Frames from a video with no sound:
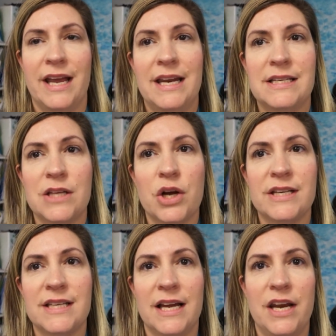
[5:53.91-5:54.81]
And as long
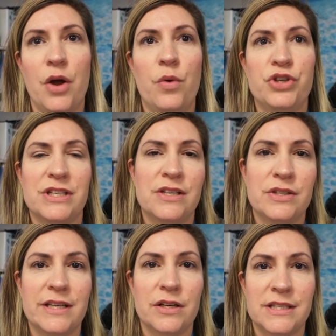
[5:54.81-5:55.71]
as I know just
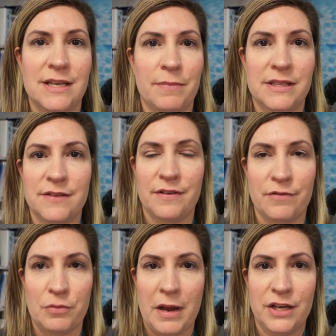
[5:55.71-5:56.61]
those little snippets of
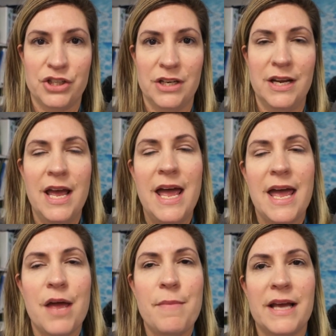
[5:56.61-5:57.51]
information,
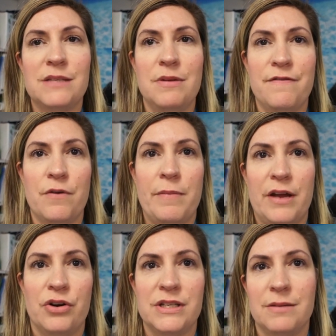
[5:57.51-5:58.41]
it makes me feel
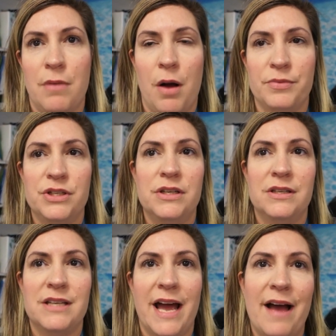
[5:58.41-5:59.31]
better as a mom to
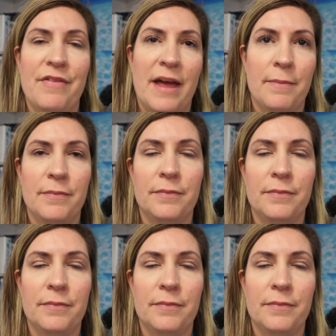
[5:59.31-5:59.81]
have that